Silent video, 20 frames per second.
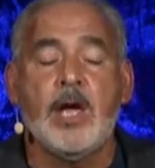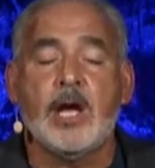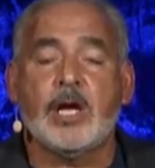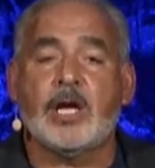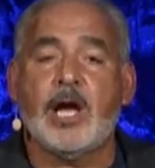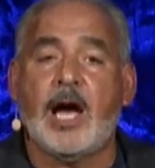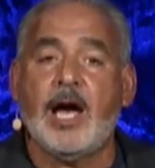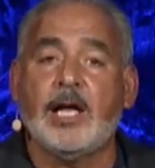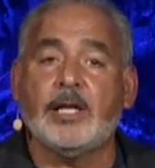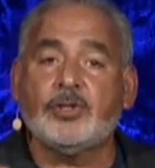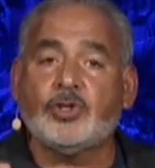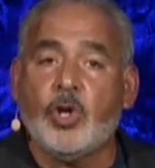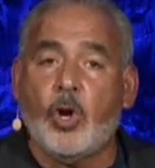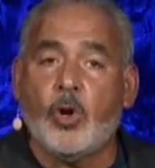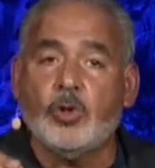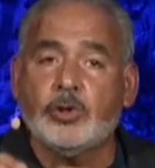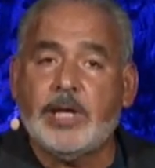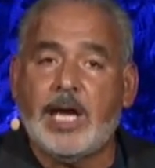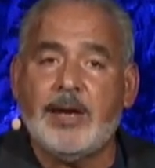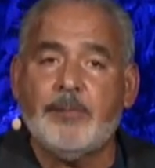God
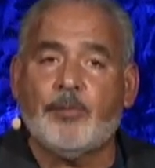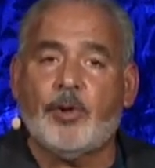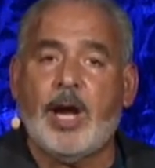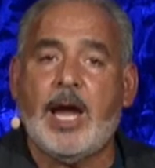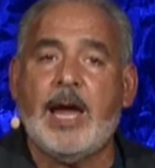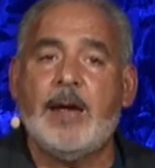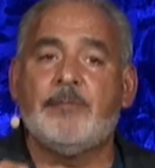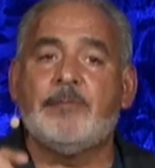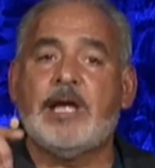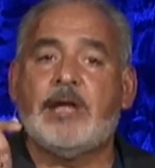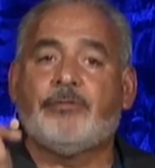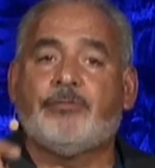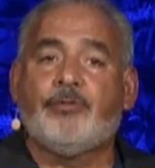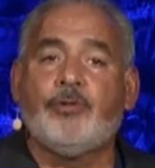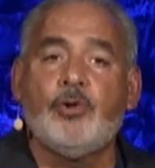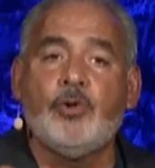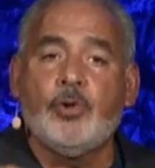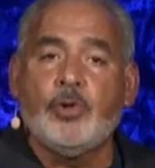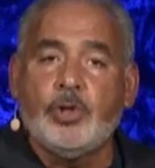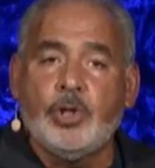told Abraham that
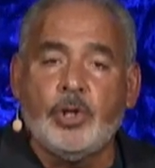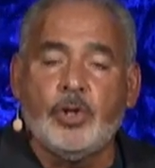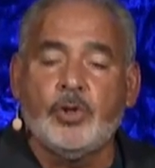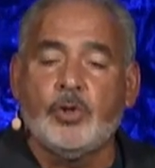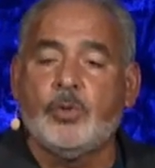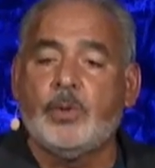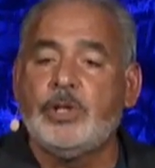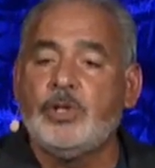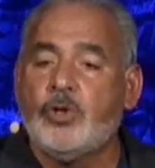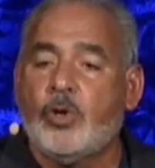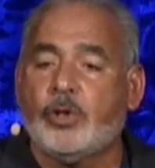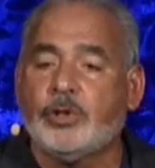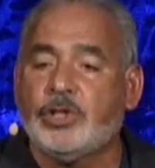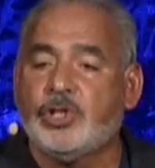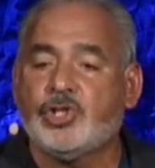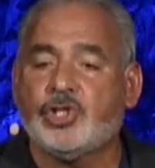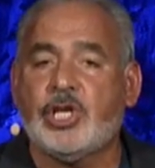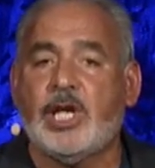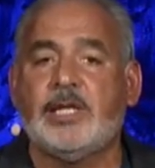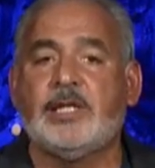through you and your
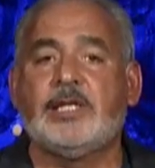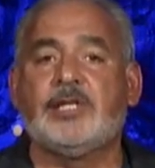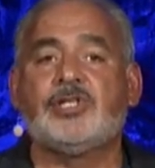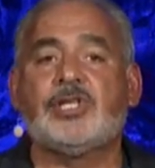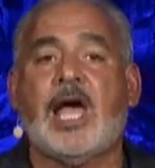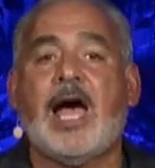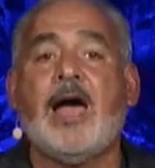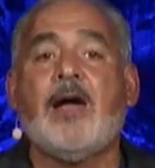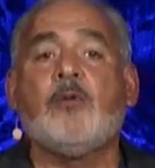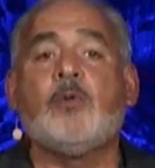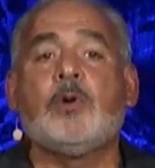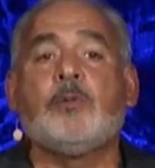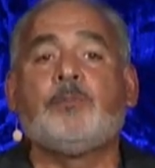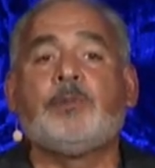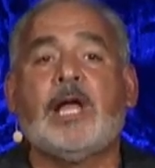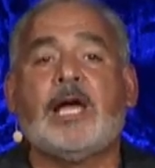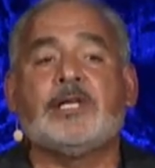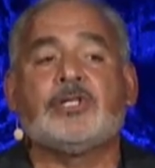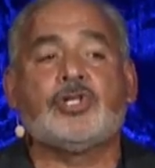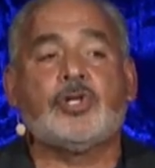descendants, I will
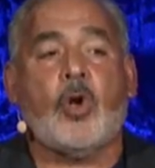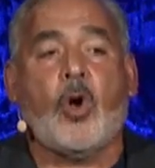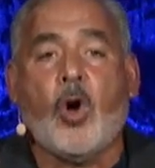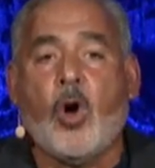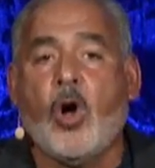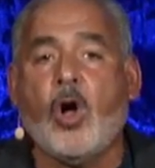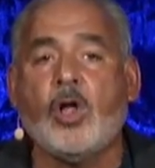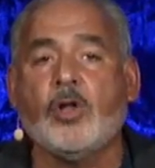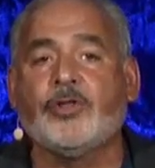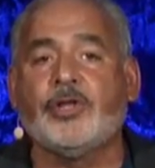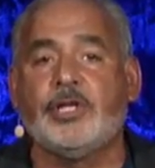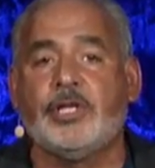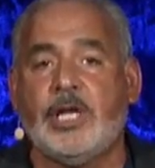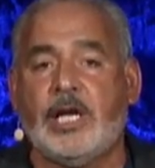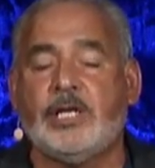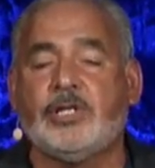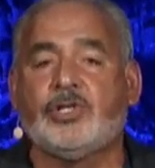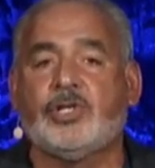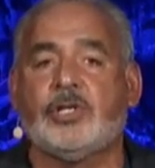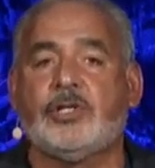bless all the
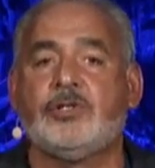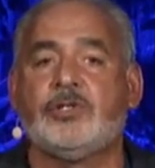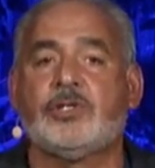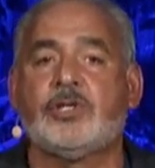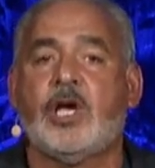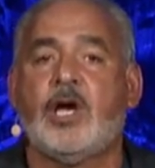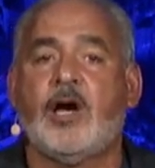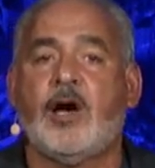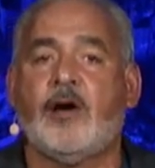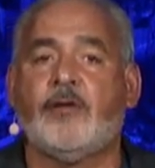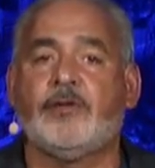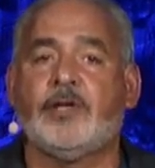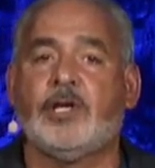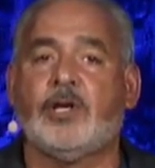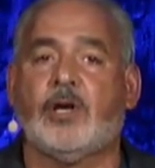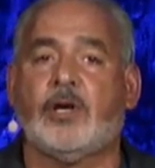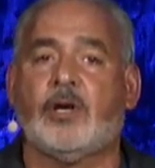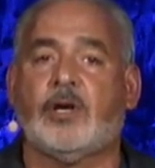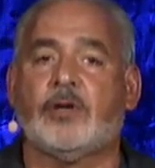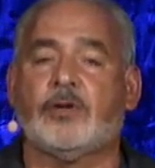nations of
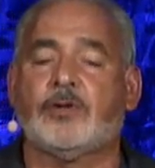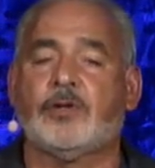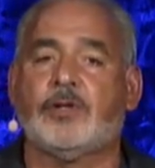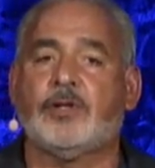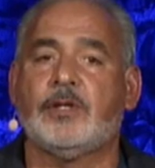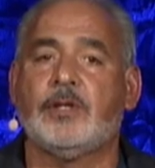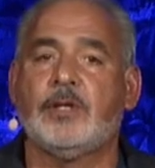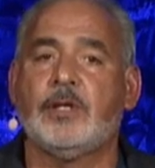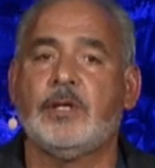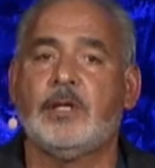the earth.